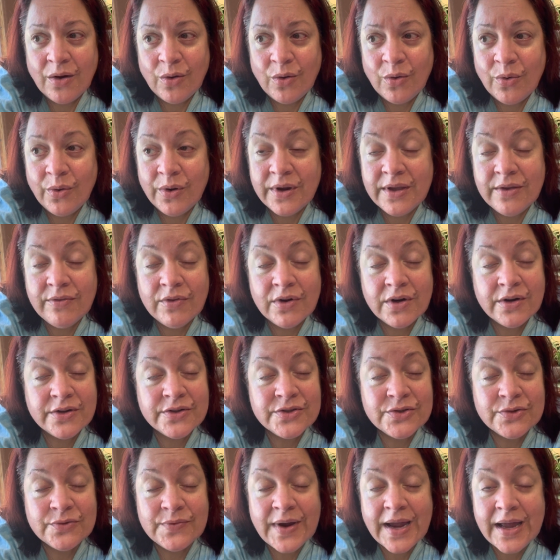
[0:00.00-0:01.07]
or even our
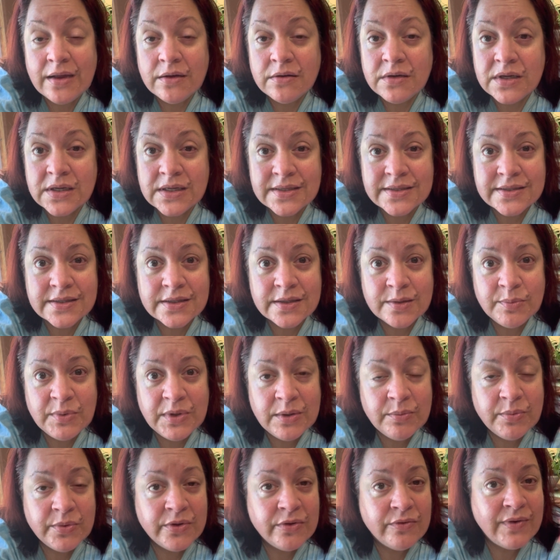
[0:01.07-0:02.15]
surroundings and the
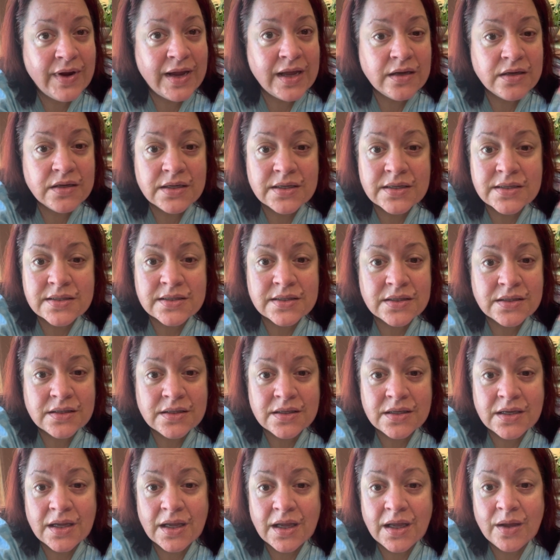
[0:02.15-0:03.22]
people around us
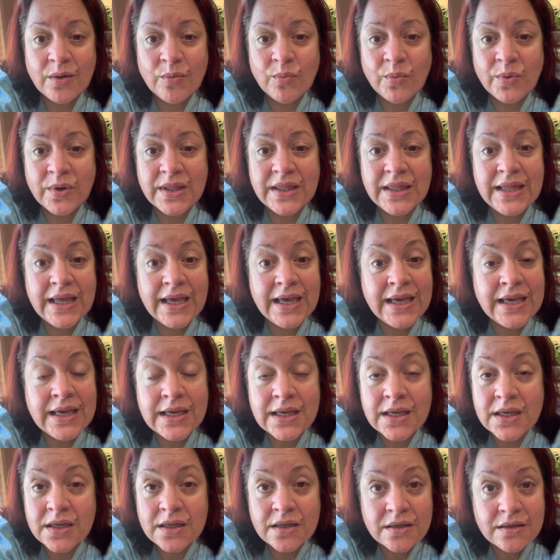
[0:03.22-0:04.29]
and, and what
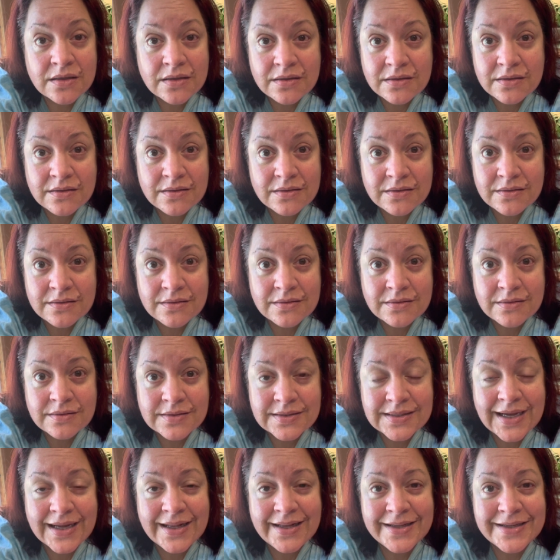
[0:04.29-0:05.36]
they
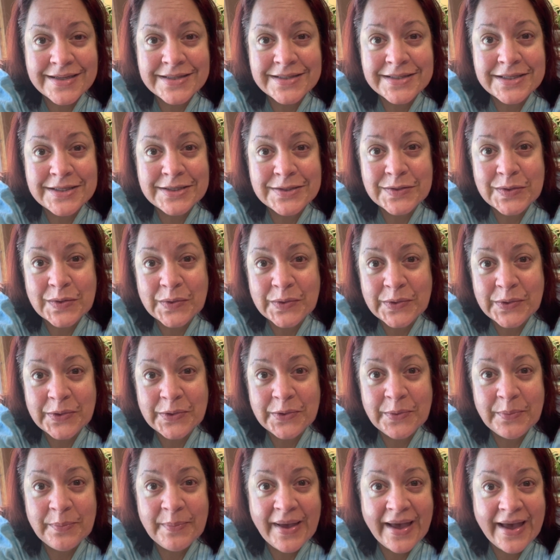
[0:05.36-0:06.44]
tell us is good
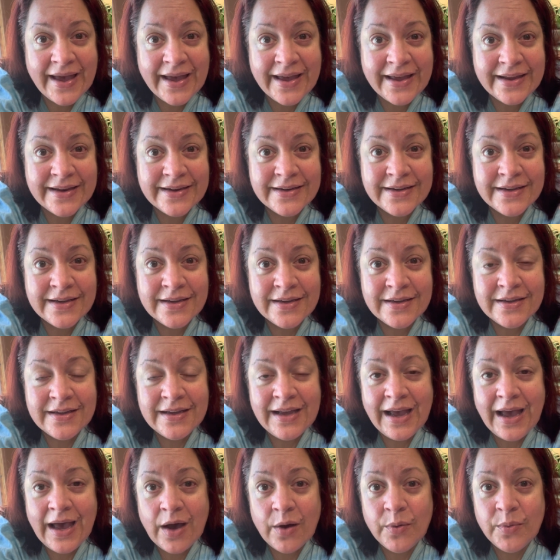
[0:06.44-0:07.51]
or bad
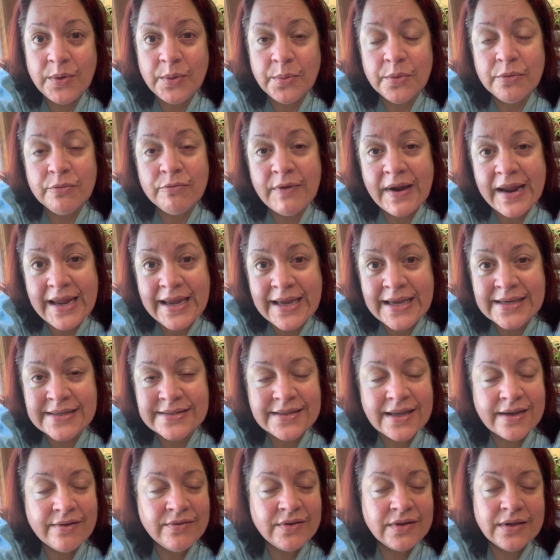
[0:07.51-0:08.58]
how we were raised.
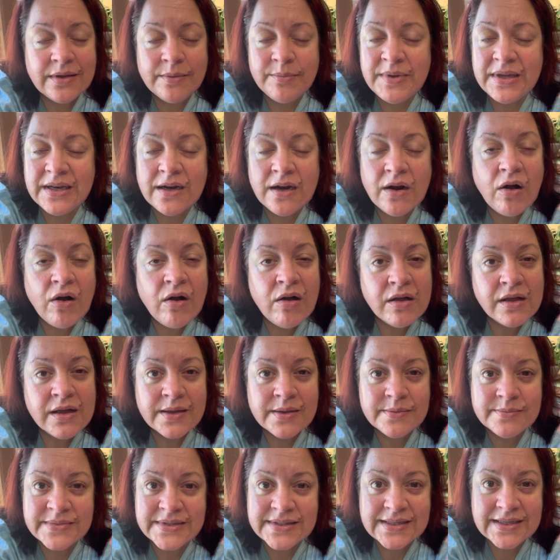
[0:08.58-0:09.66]
Every, I mean, it all
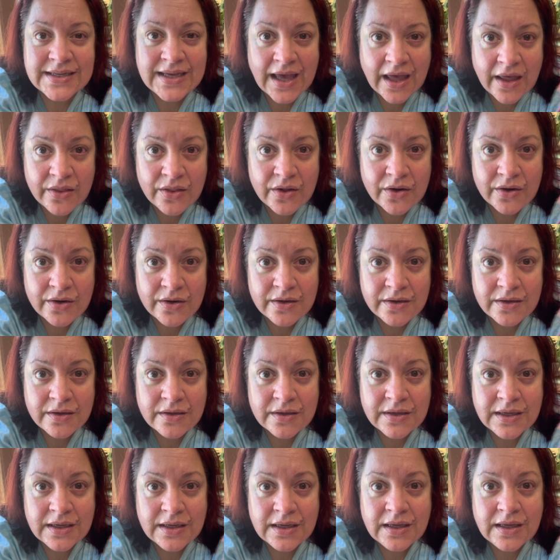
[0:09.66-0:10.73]
comes together
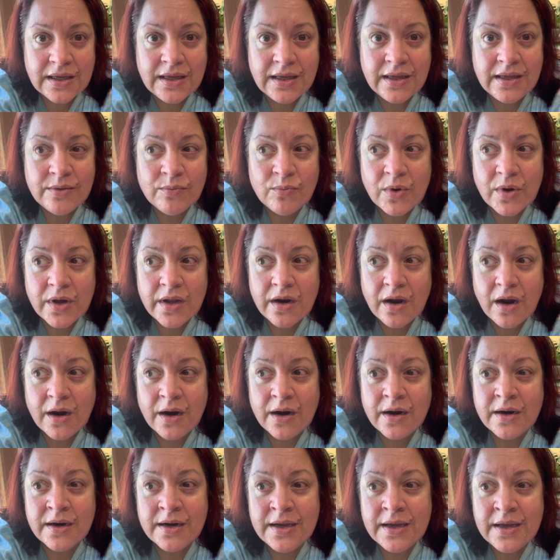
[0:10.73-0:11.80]
in what
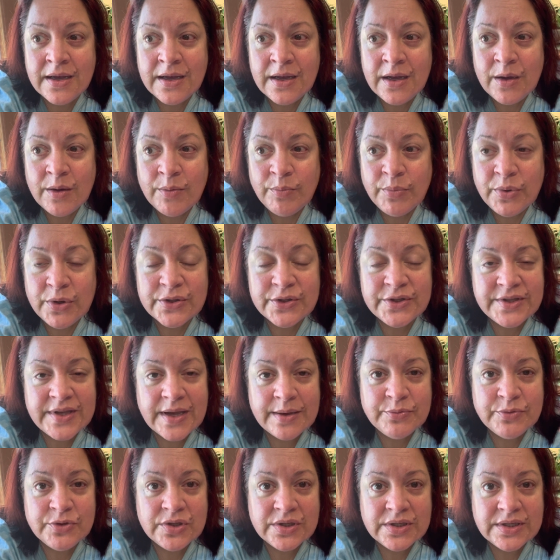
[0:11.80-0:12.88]
our
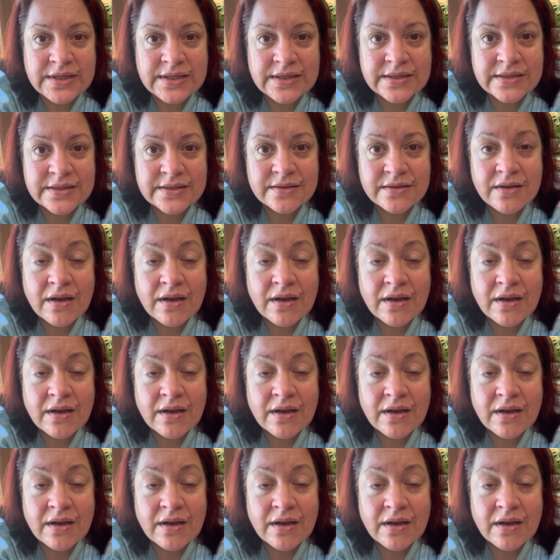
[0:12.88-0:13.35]
perception is.